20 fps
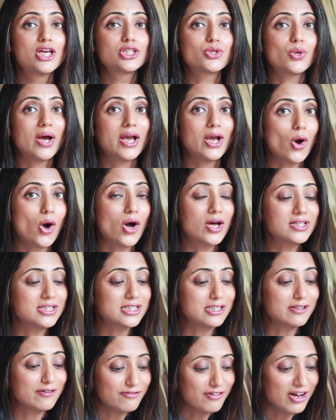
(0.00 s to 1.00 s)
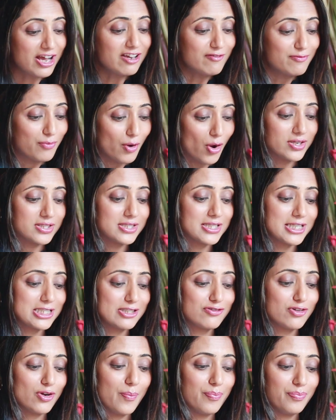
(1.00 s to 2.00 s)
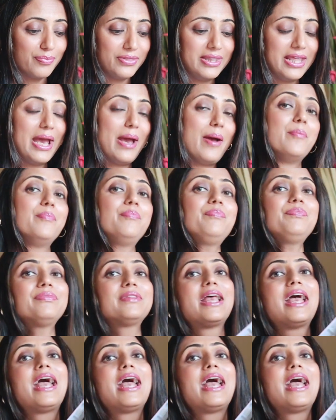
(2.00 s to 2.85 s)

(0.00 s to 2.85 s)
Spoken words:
So I ordered 5 boxes from them,